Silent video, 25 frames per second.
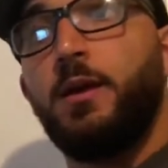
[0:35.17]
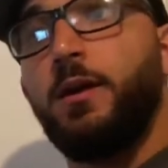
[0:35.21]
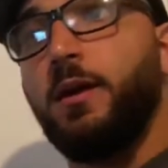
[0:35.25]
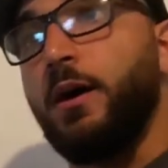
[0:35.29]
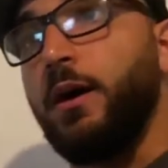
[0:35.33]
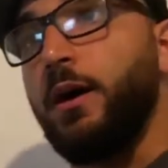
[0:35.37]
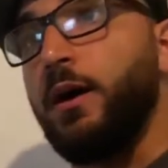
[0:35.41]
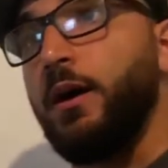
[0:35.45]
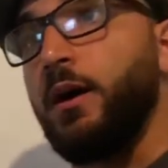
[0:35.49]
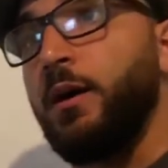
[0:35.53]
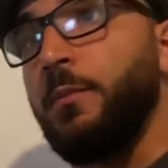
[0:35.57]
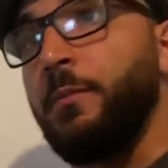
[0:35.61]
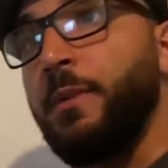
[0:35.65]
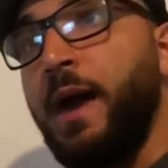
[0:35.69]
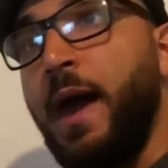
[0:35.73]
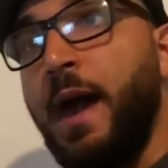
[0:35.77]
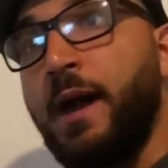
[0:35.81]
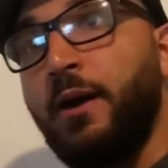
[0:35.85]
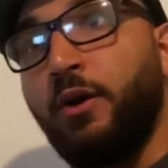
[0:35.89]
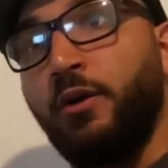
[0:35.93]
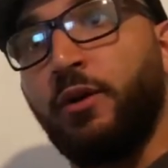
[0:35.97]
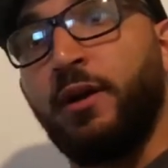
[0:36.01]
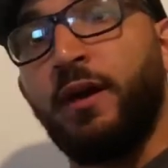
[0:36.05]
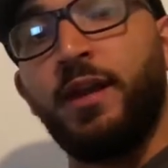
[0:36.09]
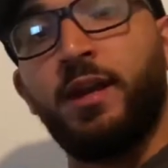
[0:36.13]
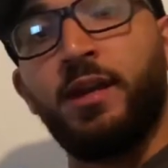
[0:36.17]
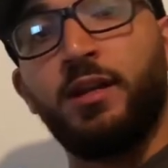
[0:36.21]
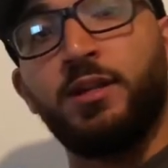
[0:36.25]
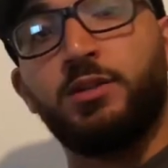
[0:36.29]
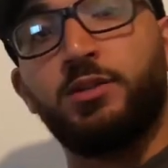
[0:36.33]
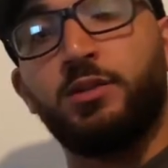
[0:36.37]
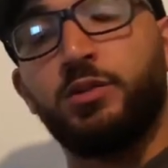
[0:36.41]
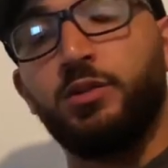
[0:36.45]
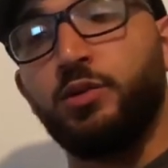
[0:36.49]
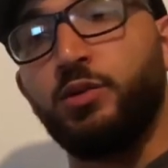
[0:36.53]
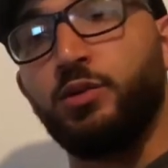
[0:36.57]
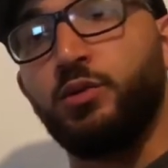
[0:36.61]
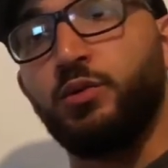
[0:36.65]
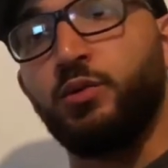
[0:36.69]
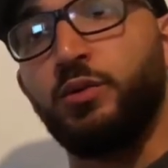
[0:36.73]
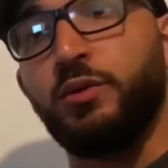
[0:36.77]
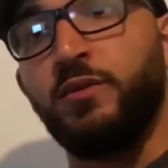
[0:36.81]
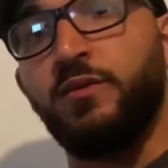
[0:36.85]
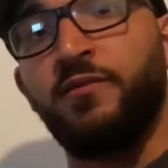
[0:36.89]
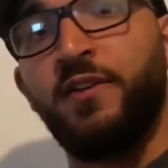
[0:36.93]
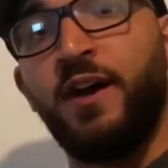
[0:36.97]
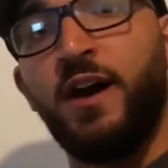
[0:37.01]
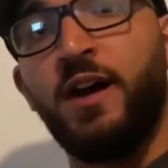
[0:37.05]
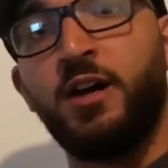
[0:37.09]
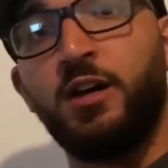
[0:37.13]
aggregating to the
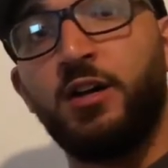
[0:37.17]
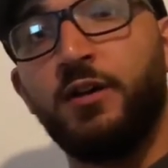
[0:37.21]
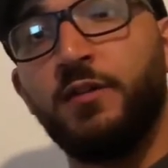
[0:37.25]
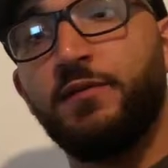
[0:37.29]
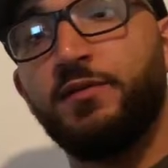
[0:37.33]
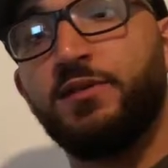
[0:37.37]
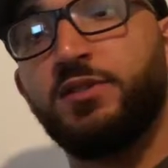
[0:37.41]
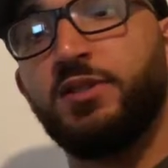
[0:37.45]
valves,